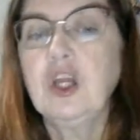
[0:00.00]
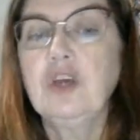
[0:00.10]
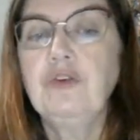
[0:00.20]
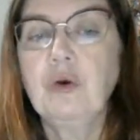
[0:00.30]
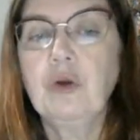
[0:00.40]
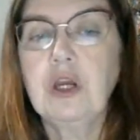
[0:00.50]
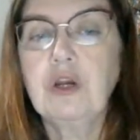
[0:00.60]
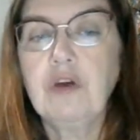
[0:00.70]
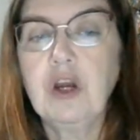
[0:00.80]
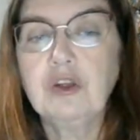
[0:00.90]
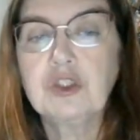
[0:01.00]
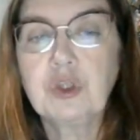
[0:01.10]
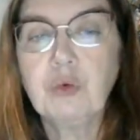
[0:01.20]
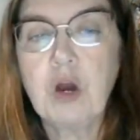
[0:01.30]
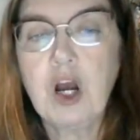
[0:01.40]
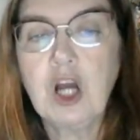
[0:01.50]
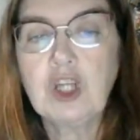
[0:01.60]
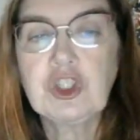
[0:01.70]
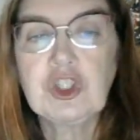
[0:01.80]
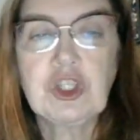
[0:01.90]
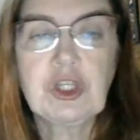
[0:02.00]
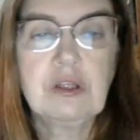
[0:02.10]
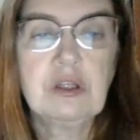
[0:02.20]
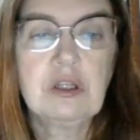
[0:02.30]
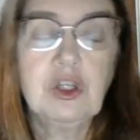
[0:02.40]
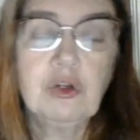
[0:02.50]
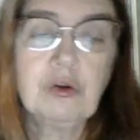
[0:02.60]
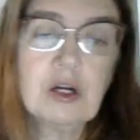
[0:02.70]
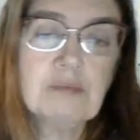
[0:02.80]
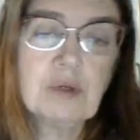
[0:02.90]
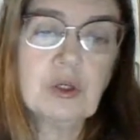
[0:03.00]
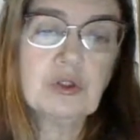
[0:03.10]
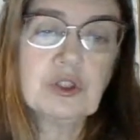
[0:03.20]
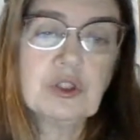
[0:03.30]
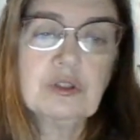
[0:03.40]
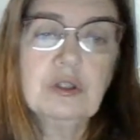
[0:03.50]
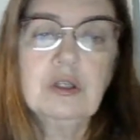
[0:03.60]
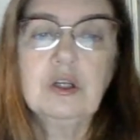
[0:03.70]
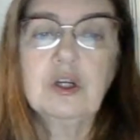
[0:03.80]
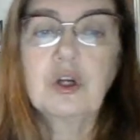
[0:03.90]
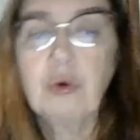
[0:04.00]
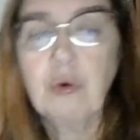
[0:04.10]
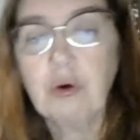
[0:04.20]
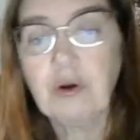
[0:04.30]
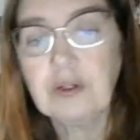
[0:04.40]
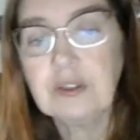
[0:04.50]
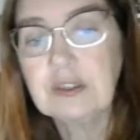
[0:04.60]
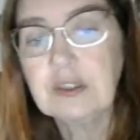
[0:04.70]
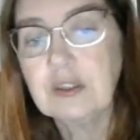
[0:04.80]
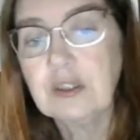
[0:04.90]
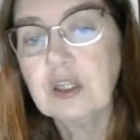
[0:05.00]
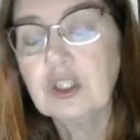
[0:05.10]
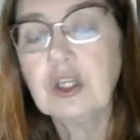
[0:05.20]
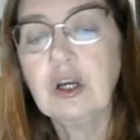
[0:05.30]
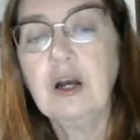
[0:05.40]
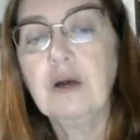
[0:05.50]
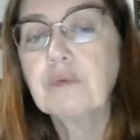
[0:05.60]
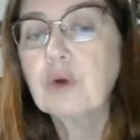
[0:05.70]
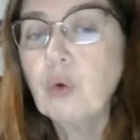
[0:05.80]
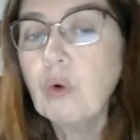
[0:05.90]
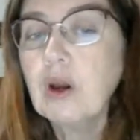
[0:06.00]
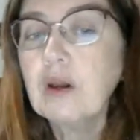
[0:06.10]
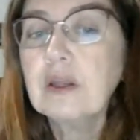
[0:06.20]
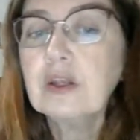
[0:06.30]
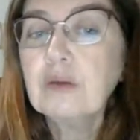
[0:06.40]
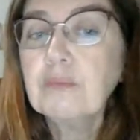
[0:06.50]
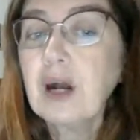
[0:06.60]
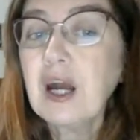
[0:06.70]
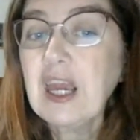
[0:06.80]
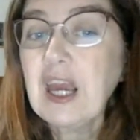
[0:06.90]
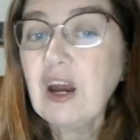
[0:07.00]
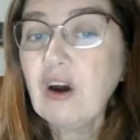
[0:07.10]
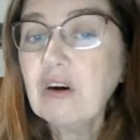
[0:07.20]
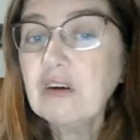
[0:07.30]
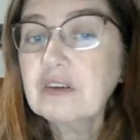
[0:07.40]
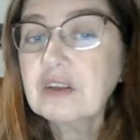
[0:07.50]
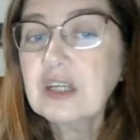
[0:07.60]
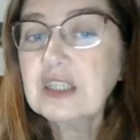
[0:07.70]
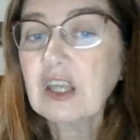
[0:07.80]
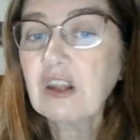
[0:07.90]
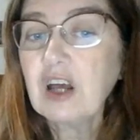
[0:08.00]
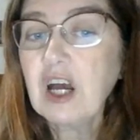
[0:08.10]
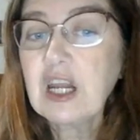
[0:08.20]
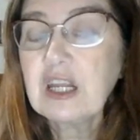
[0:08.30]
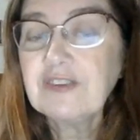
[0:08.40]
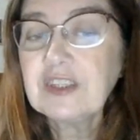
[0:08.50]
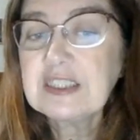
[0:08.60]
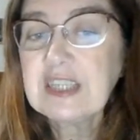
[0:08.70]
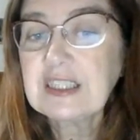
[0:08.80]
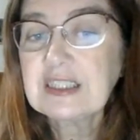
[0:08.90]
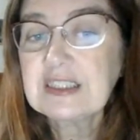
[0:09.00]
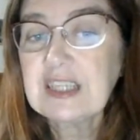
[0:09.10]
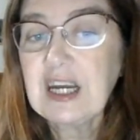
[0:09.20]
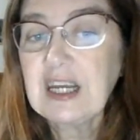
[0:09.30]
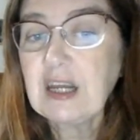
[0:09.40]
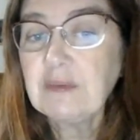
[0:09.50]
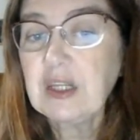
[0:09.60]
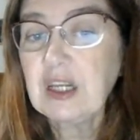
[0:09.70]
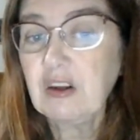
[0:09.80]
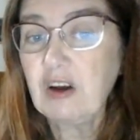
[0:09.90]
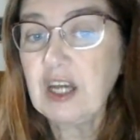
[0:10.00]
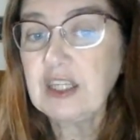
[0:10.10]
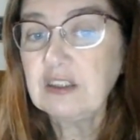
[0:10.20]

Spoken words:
If you're going to grow squash, cucumbers, corn, corn that you buy out is a lot of insecticide. I mean, a lot.